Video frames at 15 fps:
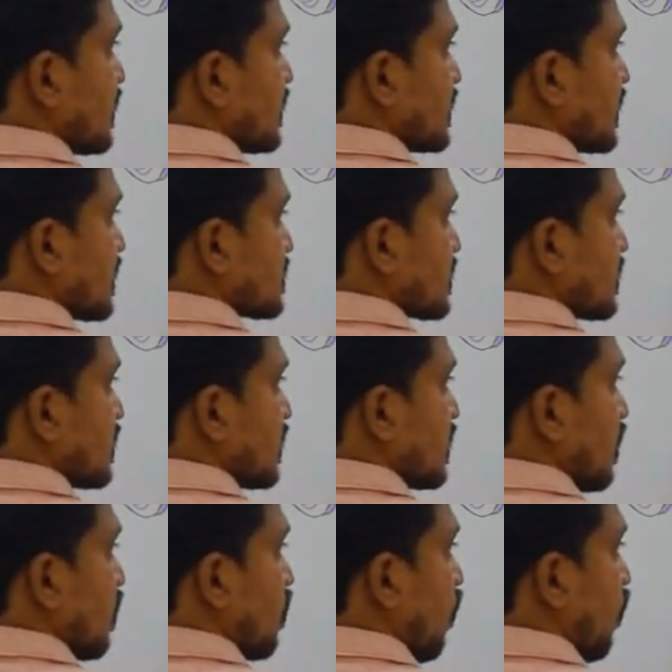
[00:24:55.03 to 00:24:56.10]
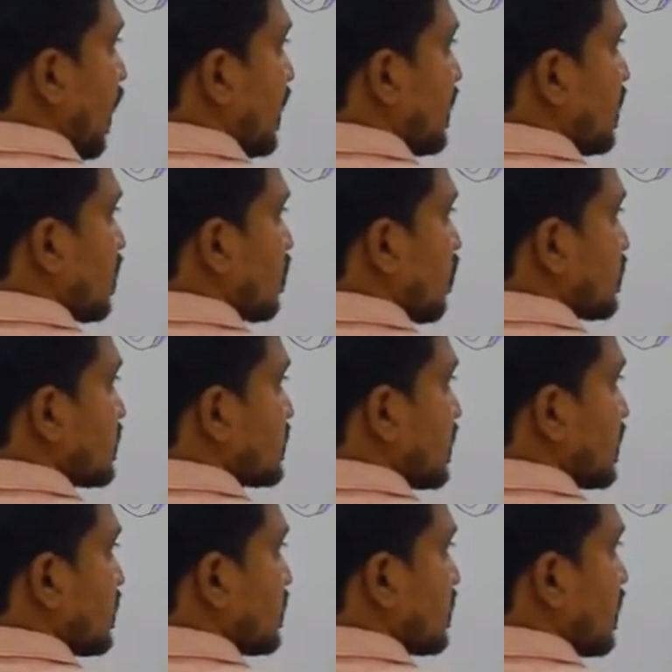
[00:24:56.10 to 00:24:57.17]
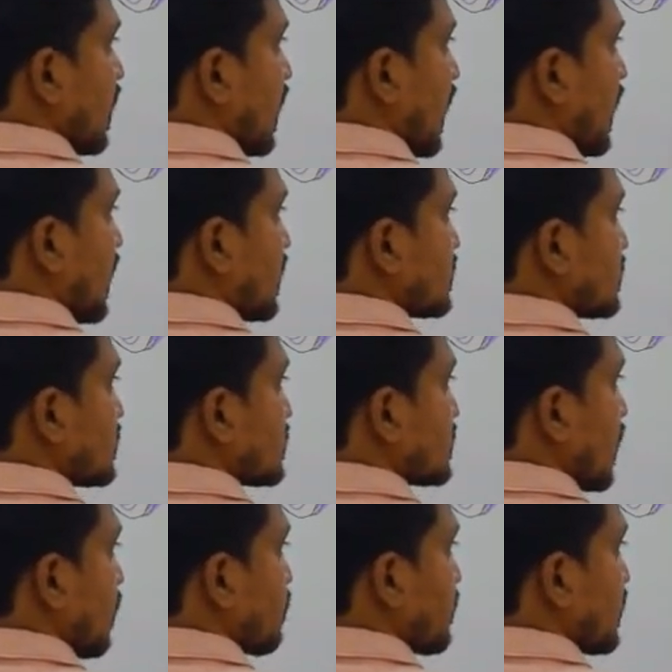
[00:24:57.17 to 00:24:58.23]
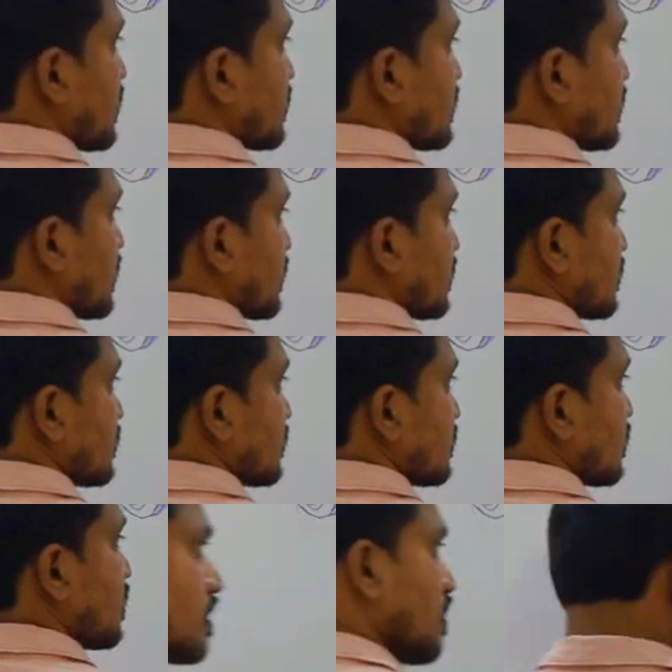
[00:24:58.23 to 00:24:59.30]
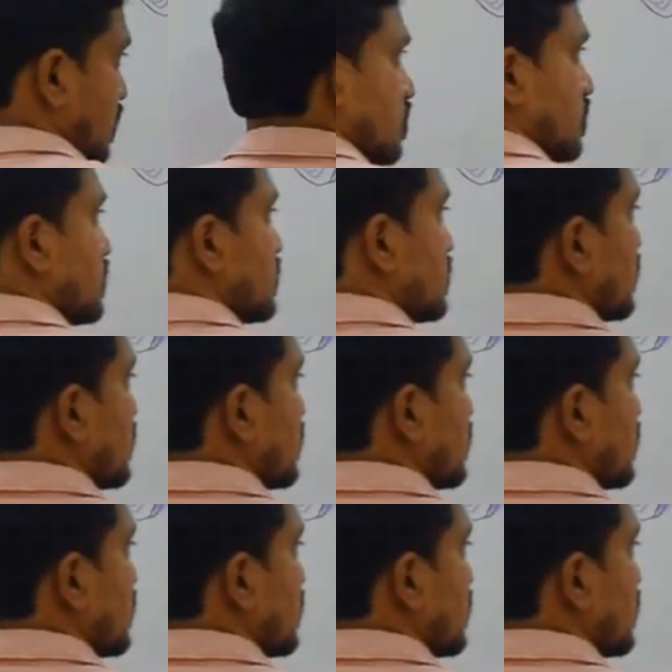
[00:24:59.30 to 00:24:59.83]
it has wind around here and it is appearing here. This is